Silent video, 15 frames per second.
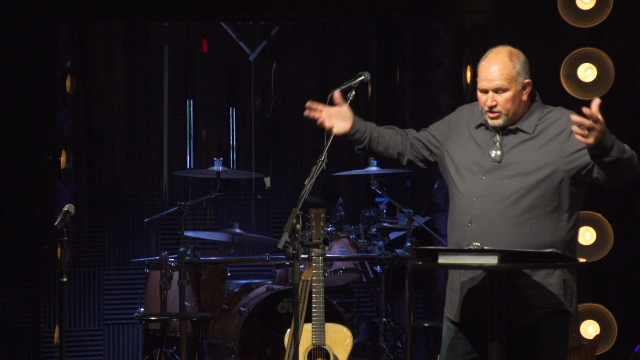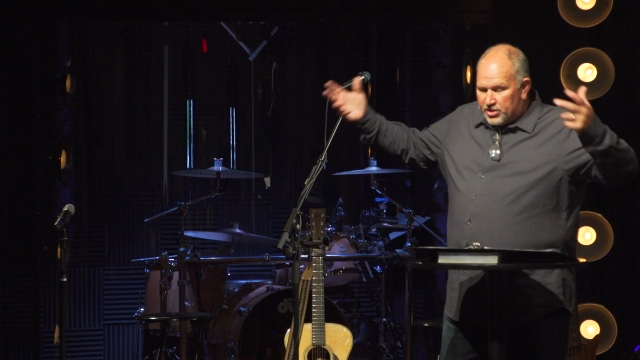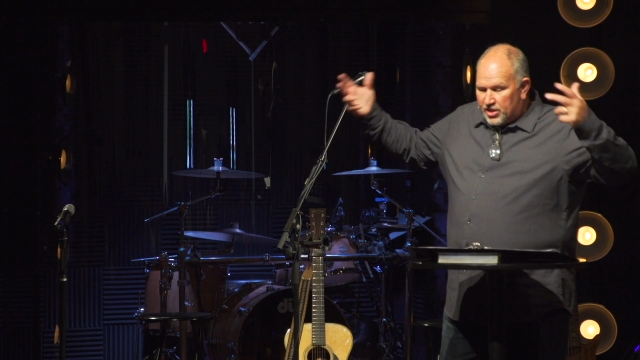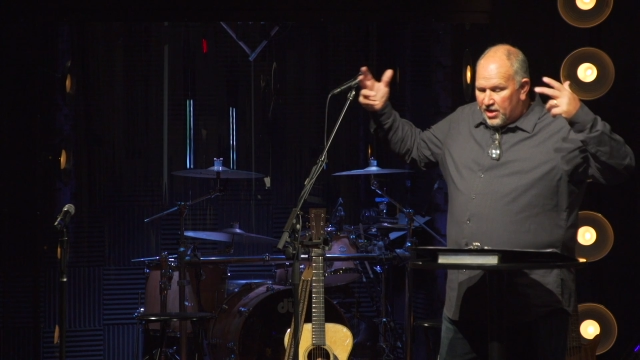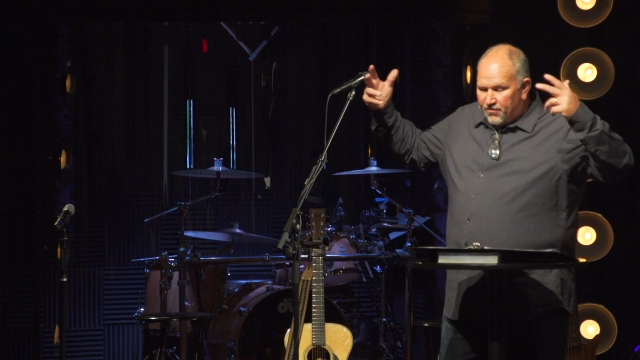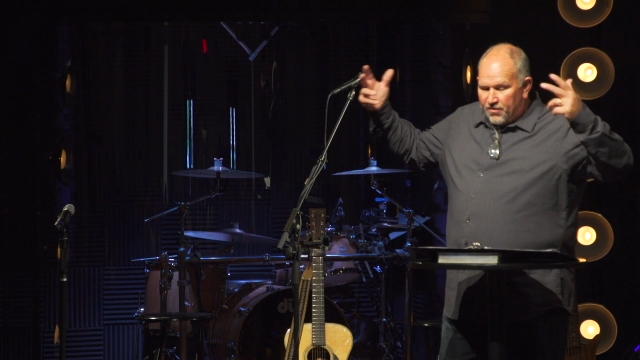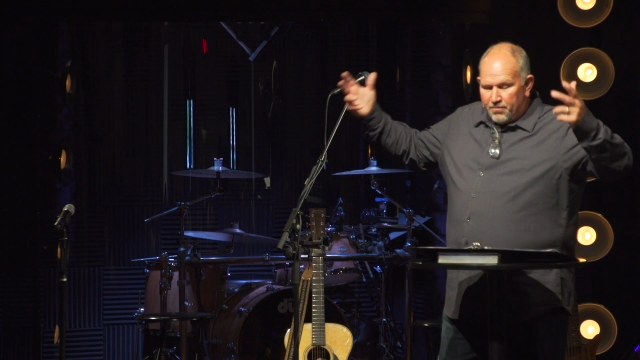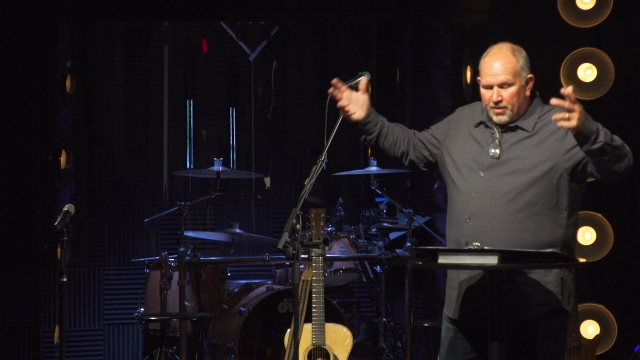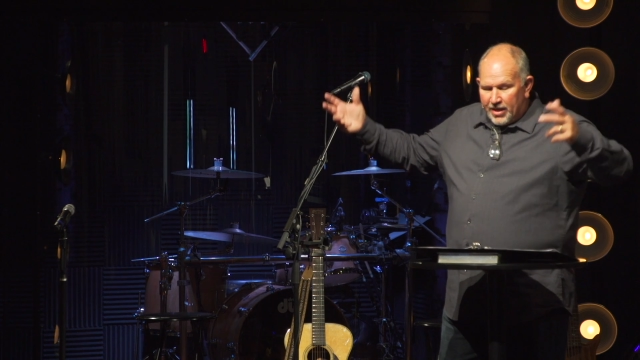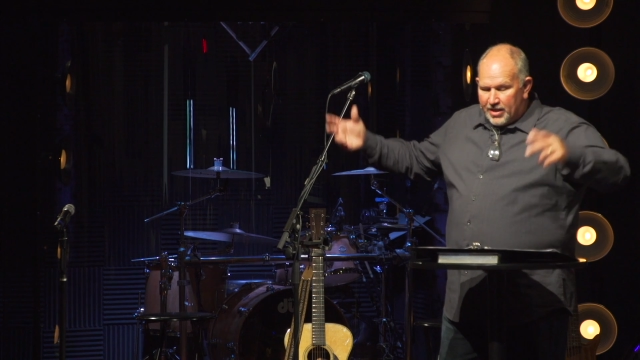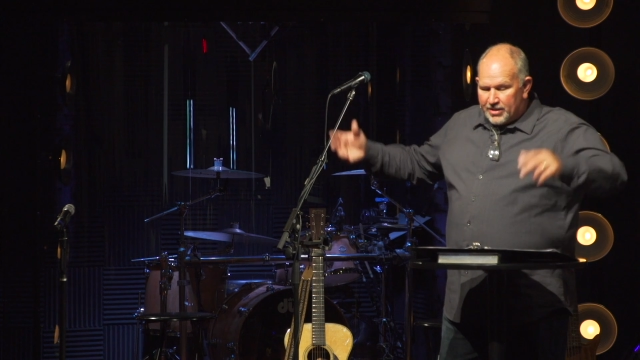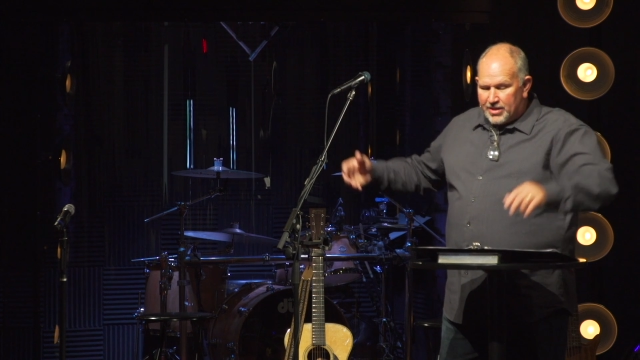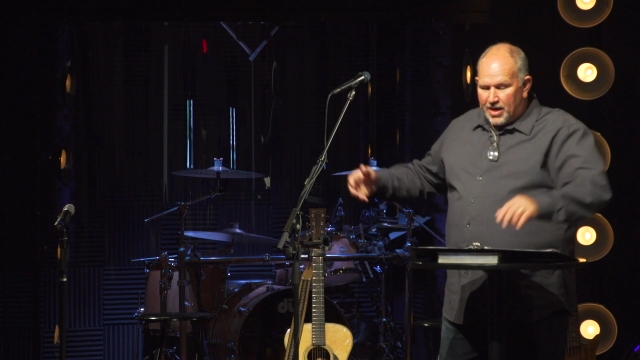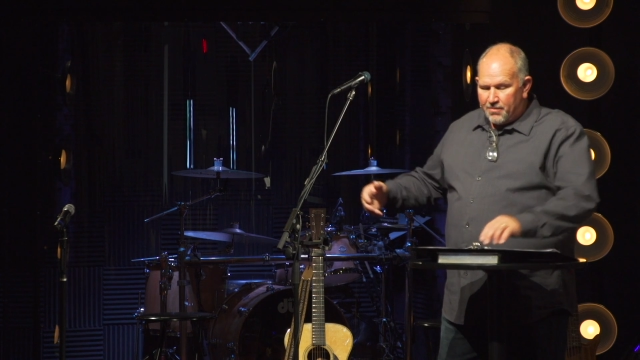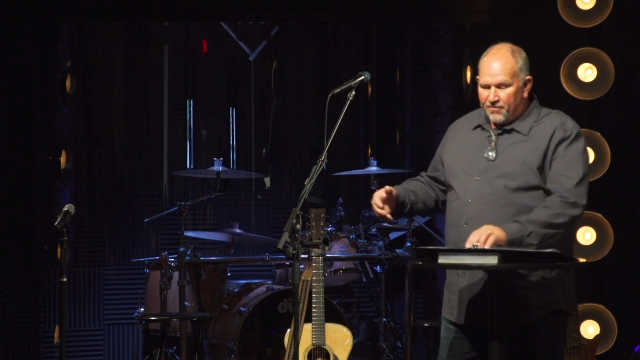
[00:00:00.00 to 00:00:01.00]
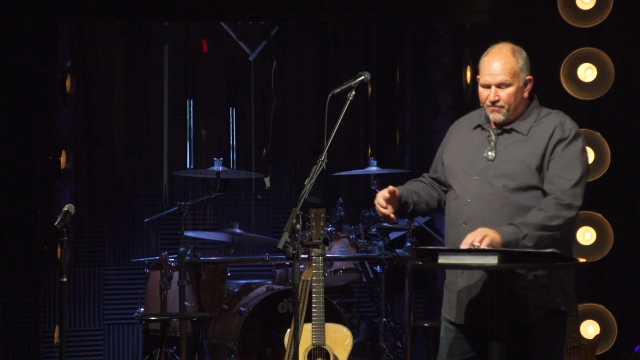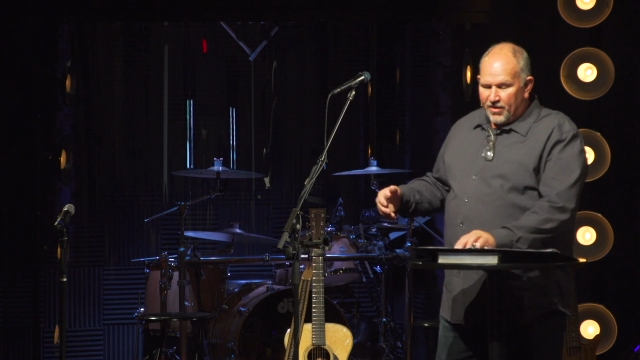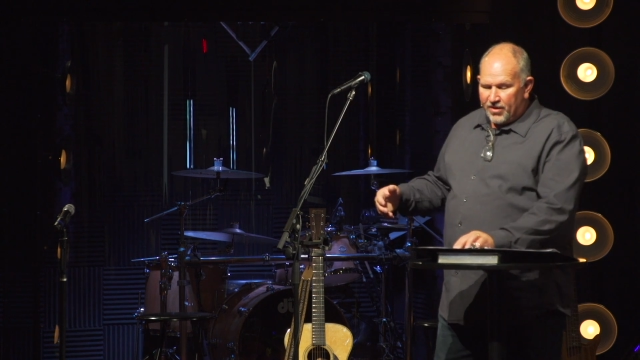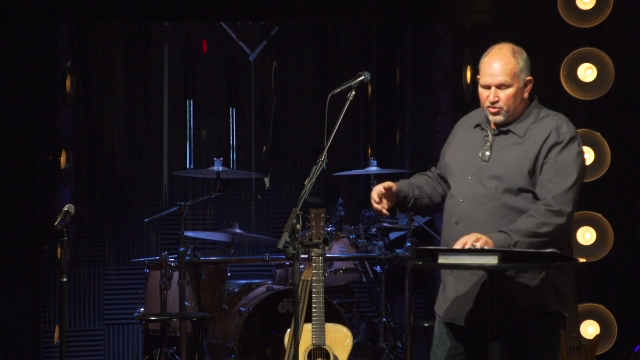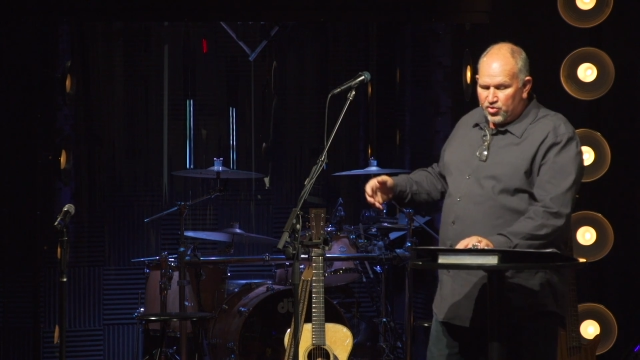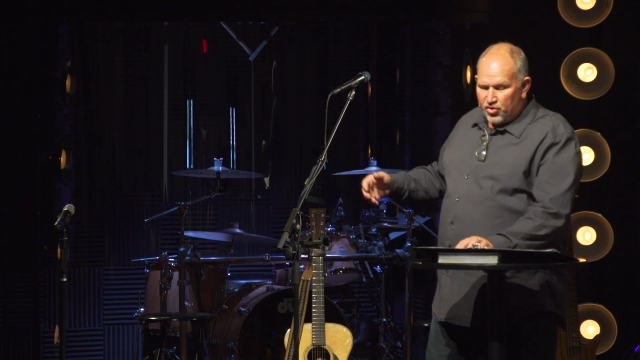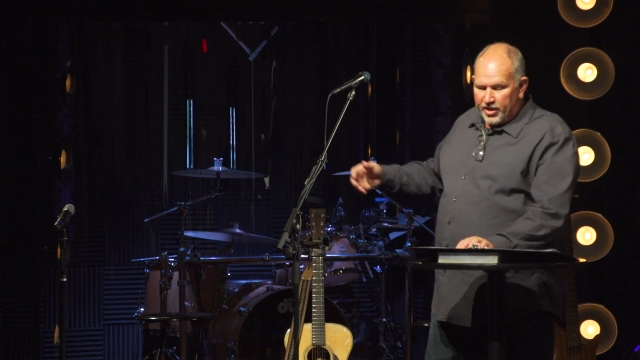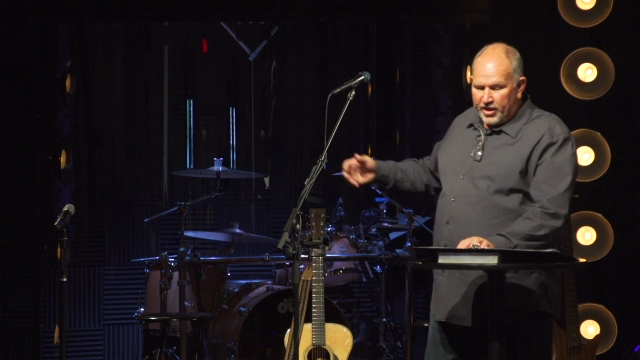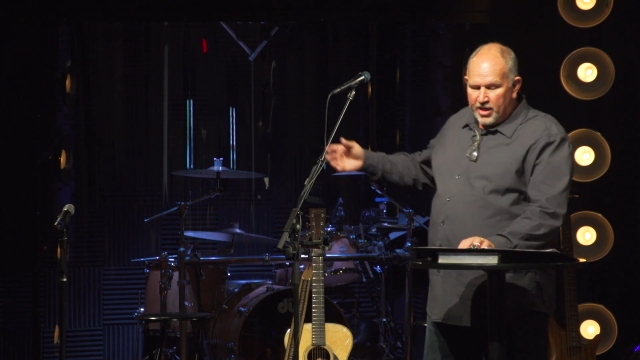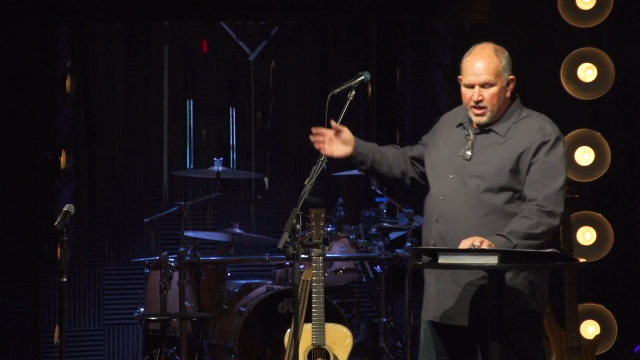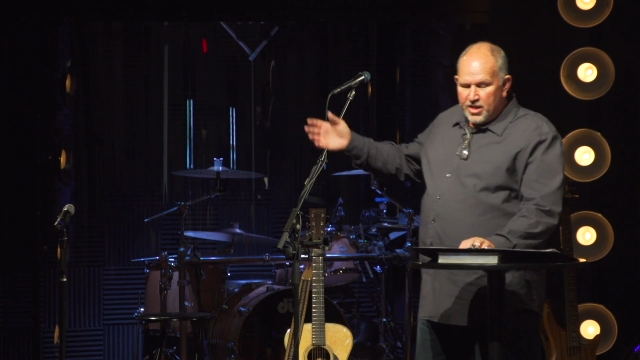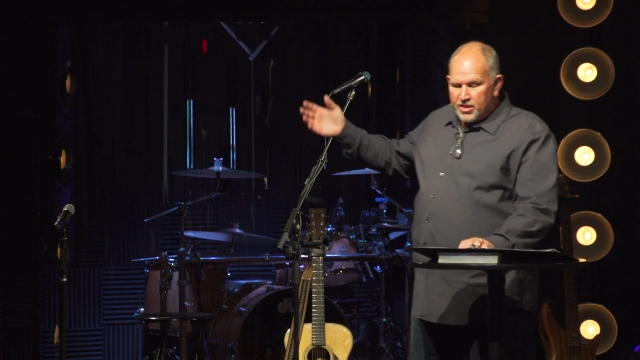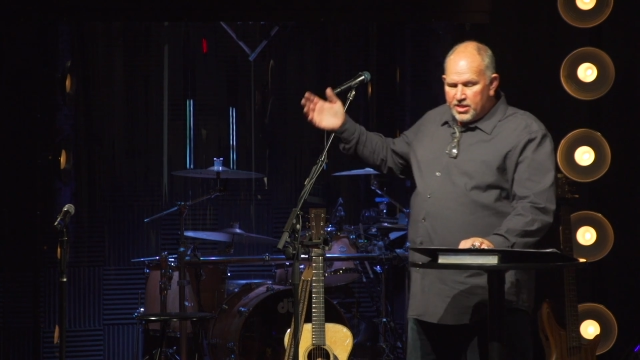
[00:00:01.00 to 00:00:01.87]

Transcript: instead of it being a time of victory,